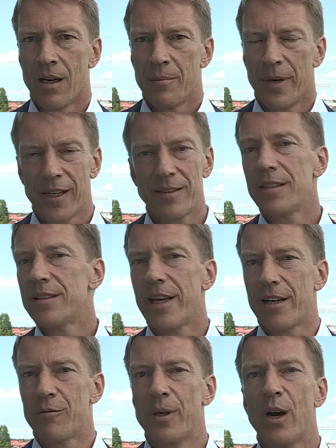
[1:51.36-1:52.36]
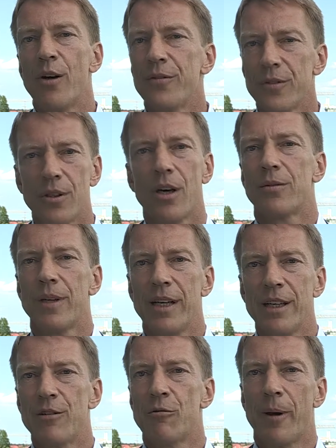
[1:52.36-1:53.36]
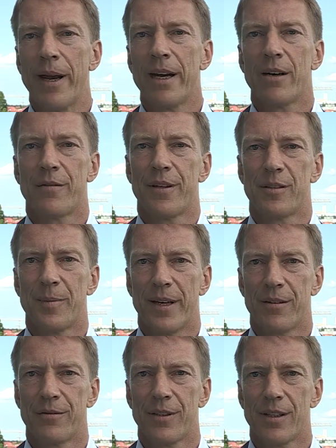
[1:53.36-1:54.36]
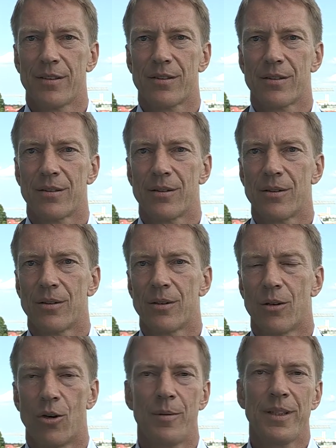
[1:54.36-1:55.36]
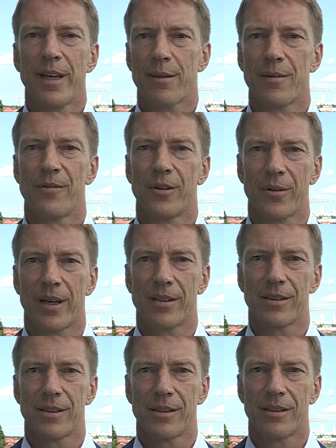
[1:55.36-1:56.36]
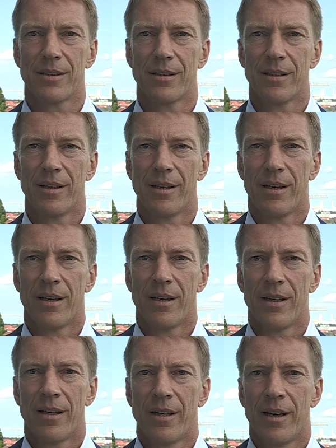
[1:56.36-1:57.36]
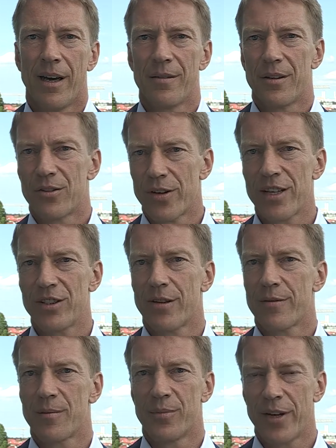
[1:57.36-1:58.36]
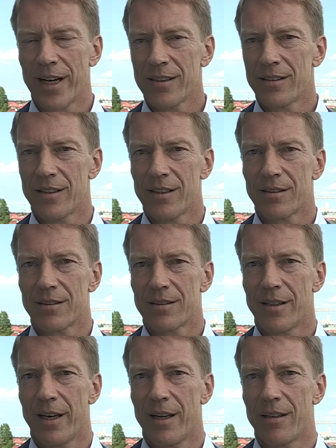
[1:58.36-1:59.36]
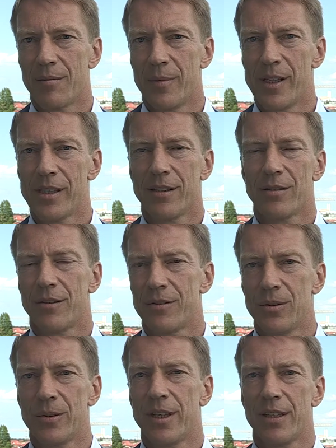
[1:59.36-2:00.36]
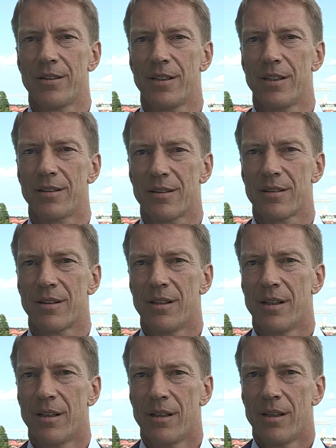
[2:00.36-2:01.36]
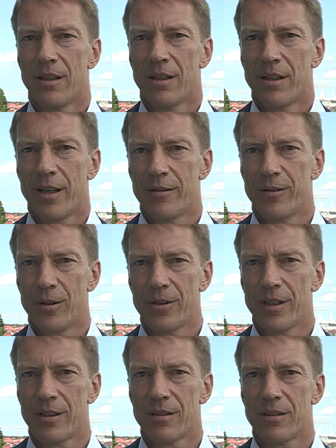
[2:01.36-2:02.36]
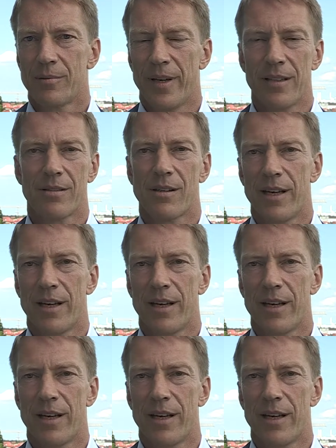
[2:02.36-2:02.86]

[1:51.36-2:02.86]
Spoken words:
But as I said, we are often not really aware of these benefits, or we take them for granted. And the tragic of the Brexit is that millions of UK citizens have voted based on